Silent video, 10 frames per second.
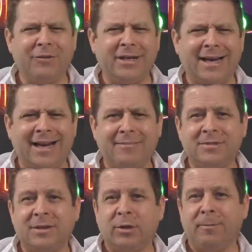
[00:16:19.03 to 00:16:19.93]
every time
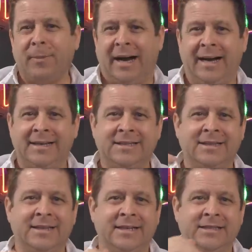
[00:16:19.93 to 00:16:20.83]
someone buys
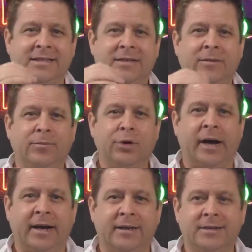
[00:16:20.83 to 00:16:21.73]
this
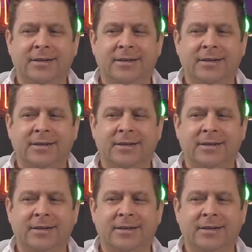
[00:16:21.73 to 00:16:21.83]
product.